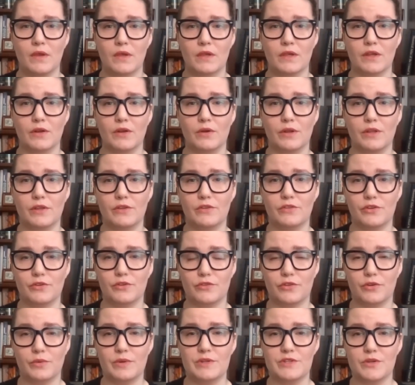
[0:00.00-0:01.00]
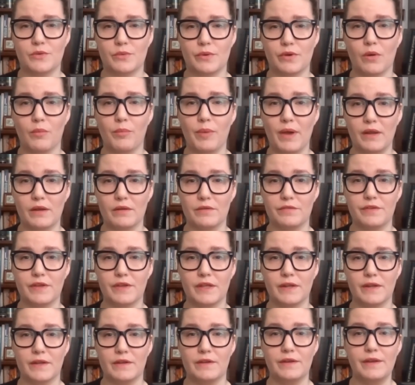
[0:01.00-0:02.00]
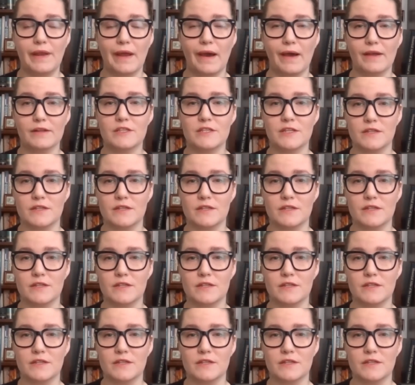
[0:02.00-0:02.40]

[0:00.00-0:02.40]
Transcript: you know, there is a real benefit in not